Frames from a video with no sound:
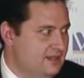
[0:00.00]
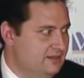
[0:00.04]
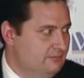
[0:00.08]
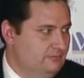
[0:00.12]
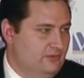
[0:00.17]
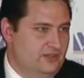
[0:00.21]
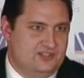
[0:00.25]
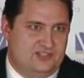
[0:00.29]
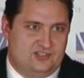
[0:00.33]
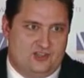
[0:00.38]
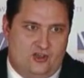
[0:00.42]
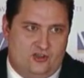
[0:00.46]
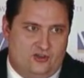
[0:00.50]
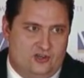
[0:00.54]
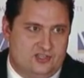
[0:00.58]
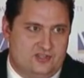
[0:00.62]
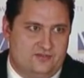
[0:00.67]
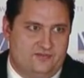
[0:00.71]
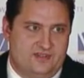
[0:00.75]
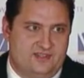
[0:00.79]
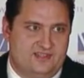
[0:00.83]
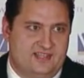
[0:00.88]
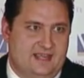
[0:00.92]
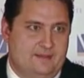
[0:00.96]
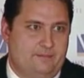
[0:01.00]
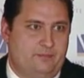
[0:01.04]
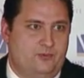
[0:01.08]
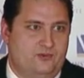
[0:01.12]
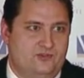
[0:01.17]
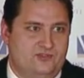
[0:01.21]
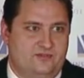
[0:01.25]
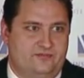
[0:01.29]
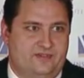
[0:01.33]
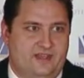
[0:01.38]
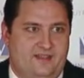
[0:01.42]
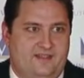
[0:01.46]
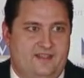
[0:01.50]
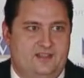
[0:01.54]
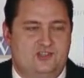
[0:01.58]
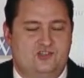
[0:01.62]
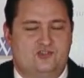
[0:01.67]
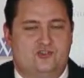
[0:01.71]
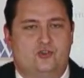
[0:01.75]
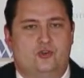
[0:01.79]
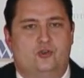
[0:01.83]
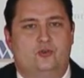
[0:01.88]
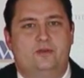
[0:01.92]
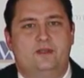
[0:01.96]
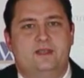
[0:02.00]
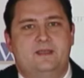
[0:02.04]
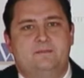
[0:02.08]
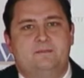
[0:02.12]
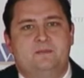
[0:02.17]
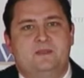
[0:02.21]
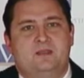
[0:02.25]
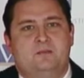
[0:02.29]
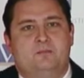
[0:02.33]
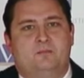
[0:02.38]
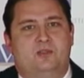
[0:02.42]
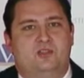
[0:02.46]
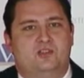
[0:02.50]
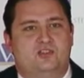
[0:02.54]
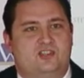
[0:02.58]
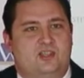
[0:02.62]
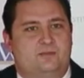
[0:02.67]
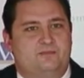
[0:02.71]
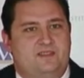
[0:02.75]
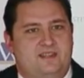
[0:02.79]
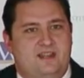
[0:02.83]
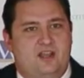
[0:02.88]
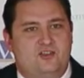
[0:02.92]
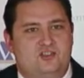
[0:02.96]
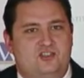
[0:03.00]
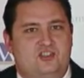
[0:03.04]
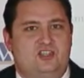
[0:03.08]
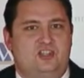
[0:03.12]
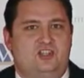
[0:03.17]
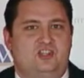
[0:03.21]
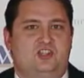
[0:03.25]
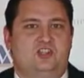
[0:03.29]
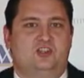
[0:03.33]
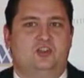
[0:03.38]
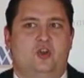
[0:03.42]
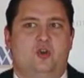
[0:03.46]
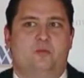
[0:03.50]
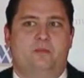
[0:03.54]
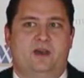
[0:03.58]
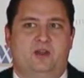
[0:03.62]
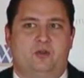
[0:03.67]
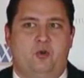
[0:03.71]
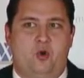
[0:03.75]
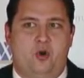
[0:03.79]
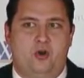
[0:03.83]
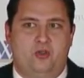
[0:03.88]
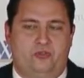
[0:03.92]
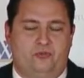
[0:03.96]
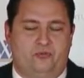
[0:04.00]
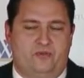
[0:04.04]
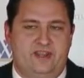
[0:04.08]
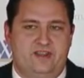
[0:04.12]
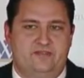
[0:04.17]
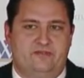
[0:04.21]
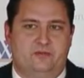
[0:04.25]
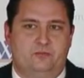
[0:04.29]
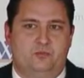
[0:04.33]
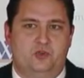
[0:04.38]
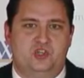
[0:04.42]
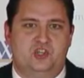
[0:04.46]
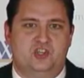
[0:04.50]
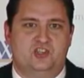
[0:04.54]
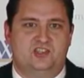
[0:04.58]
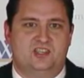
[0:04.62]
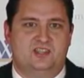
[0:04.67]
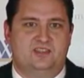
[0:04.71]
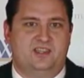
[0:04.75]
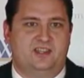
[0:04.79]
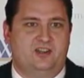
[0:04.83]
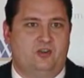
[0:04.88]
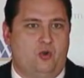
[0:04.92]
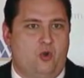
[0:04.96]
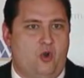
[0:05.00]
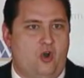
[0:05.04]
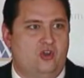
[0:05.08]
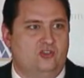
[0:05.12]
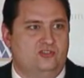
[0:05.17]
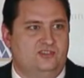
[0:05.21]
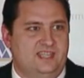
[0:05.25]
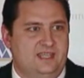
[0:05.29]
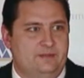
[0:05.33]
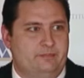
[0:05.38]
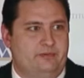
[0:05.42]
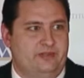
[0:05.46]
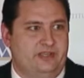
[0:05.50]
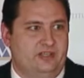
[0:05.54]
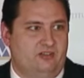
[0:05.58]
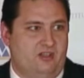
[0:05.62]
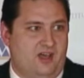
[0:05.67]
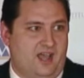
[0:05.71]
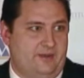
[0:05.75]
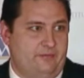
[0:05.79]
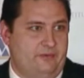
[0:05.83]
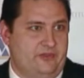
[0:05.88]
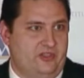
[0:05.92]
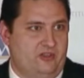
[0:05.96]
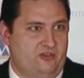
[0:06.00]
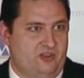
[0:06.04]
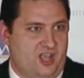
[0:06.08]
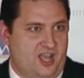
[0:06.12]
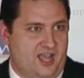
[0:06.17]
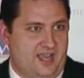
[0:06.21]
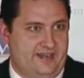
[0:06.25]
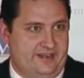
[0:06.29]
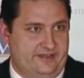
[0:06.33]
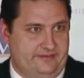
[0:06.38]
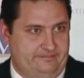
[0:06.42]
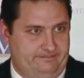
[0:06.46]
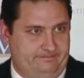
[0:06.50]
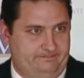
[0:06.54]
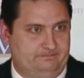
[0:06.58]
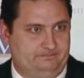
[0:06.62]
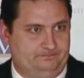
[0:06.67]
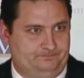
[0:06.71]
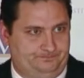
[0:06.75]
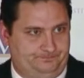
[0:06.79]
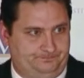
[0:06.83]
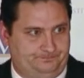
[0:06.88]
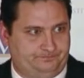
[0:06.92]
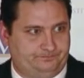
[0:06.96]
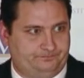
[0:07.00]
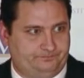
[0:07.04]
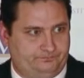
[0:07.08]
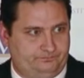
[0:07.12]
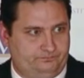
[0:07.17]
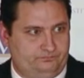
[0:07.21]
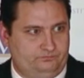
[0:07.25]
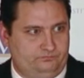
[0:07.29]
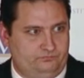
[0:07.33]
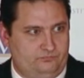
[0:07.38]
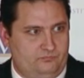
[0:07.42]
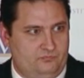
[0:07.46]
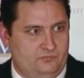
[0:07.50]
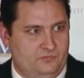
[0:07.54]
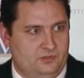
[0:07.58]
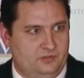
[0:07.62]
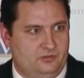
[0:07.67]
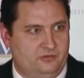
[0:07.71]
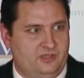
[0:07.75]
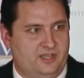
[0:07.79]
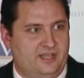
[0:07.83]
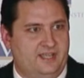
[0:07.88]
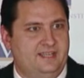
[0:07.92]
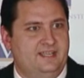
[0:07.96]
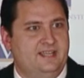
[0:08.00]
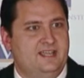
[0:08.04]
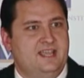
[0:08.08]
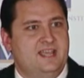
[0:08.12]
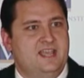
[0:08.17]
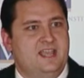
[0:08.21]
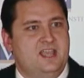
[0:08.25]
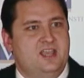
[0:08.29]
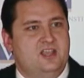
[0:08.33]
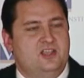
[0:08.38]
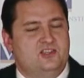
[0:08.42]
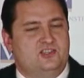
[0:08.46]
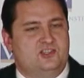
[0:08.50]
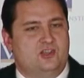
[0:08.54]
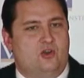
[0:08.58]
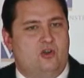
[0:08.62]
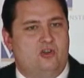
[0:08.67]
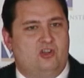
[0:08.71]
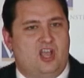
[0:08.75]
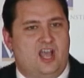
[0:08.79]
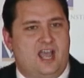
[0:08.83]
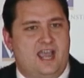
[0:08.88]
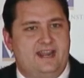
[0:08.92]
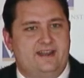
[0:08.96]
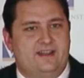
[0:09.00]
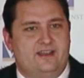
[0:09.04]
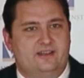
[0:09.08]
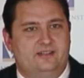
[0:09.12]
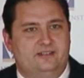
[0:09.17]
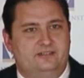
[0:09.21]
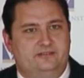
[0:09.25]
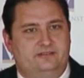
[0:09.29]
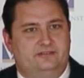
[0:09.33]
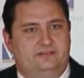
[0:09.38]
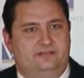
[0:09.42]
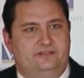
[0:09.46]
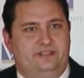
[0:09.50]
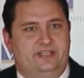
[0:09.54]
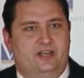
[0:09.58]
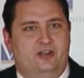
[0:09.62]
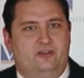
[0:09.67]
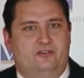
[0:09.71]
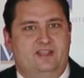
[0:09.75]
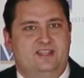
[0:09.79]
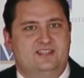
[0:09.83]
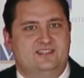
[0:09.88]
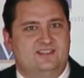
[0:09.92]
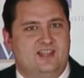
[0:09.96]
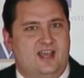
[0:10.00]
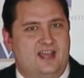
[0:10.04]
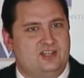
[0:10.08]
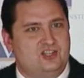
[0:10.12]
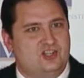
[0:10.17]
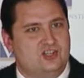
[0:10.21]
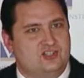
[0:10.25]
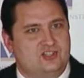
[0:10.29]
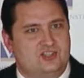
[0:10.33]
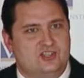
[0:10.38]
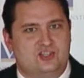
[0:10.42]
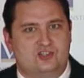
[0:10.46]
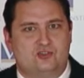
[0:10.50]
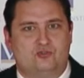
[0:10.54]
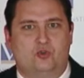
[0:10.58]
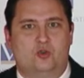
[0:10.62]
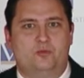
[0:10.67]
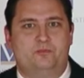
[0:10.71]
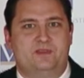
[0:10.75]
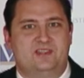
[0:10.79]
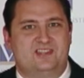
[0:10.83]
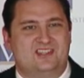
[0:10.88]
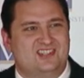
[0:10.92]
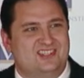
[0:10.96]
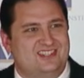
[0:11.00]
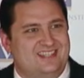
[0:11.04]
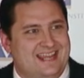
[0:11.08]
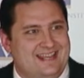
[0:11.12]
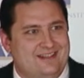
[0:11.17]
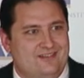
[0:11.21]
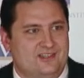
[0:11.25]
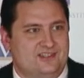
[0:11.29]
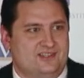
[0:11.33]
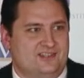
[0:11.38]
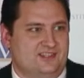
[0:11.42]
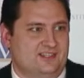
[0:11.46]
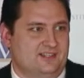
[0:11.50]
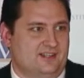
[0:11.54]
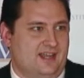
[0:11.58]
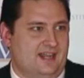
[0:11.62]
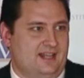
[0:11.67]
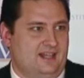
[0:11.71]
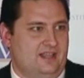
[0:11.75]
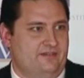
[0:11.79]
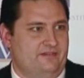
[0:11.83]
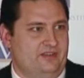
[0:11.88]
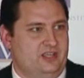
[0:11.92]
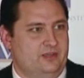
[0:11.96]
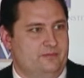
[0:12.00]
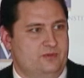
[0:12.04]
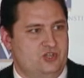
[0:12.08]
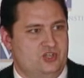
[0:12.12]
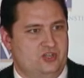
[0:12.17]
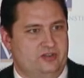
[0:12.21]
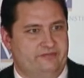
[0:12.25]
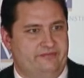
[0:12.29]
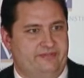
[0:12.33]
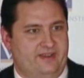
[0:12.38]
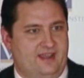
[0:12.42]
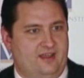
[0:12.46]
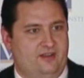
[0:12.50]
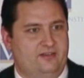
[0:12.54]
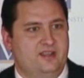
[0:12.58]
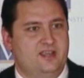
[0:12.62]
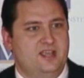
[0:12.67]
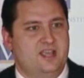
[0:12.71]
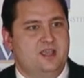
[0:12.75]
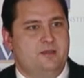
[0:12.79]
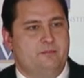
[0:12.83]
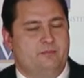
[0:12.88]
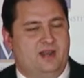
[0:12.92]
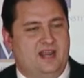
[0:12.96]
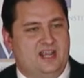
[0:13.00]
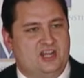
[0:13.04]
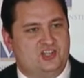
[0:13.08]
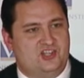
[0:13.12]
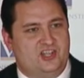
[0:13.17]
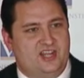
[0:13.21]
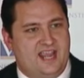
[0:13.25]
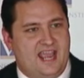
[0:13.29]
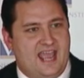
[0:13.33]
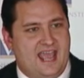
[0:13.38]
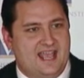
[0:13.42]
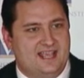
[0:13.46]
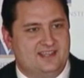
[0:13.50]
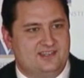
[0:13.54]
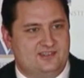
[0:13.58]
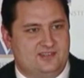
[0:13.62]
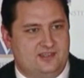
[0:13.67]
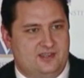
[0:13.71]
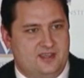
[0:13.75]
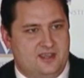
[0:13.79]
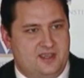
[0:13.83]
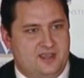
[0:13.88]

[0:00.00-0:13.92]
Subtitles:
list hundreds of examples of how that's true. But there's something else you should know about all three of them, which is that they're all deeply allied with al-Qaeda. Okay? So al-Qaeda, you know, is not just this group that's stateless as the 9/11 Commission found, but actually has